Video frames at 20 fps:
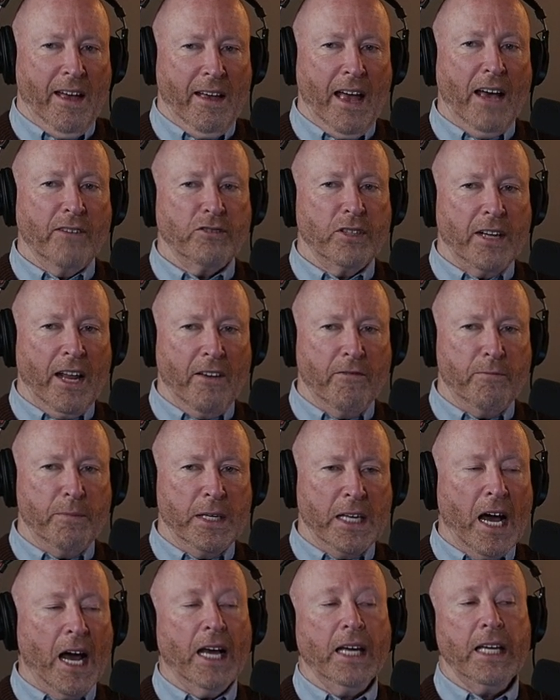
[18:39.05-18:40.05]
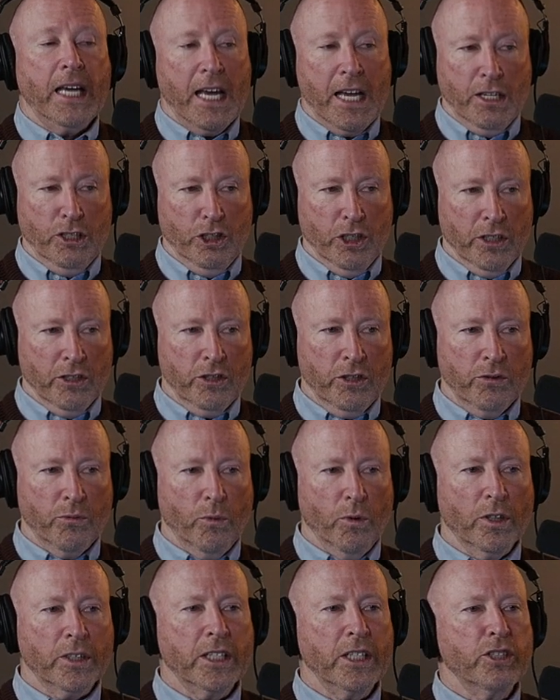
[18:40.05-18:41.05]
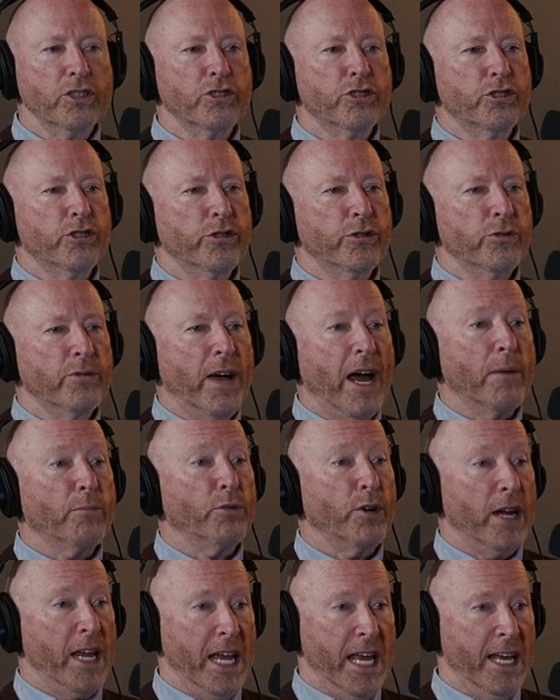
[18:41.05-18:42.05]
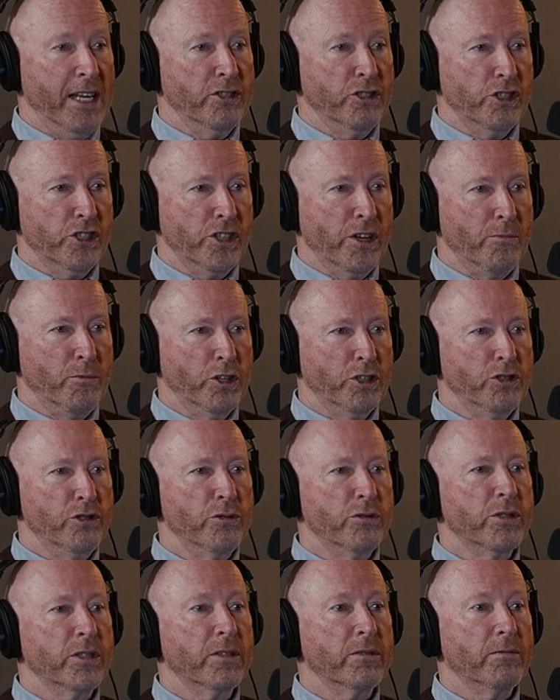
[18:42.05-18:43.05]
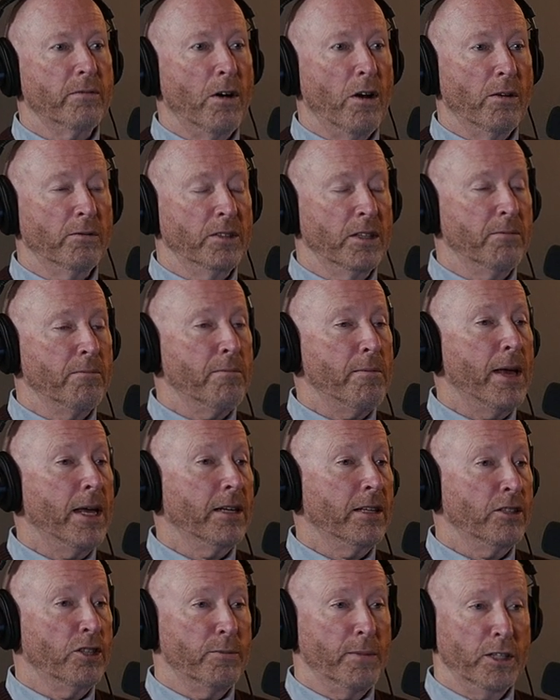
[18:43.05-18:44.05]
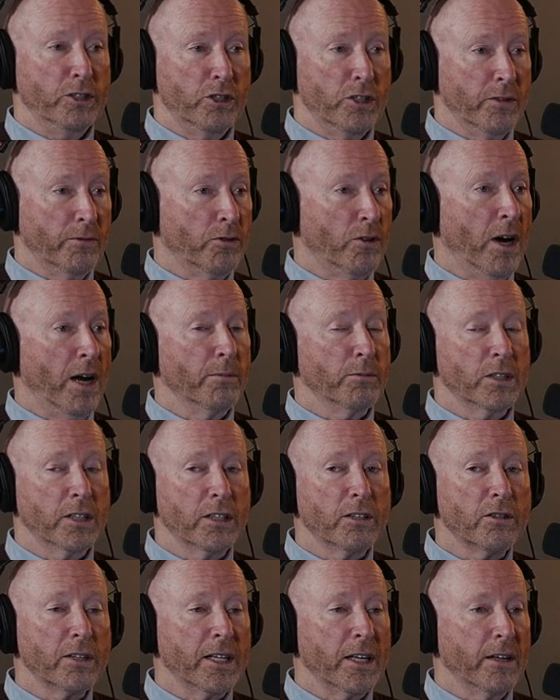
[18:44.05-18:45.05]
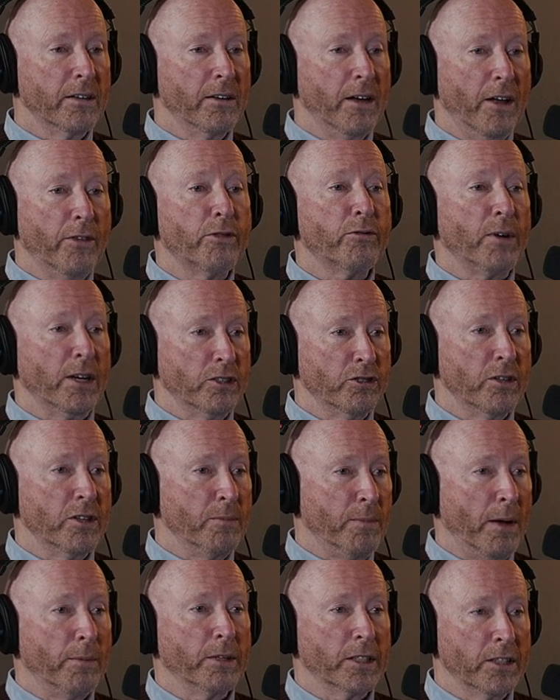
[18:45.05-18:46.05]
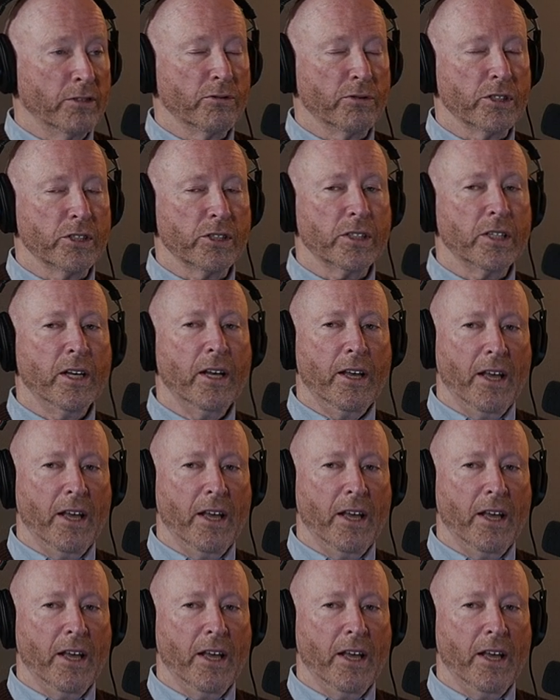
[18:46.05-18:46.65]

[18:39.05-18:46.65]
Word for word: As an F B I agent working to apprehend someone who's involved in many dimensions of crime, clearly a, a threat to the public interest,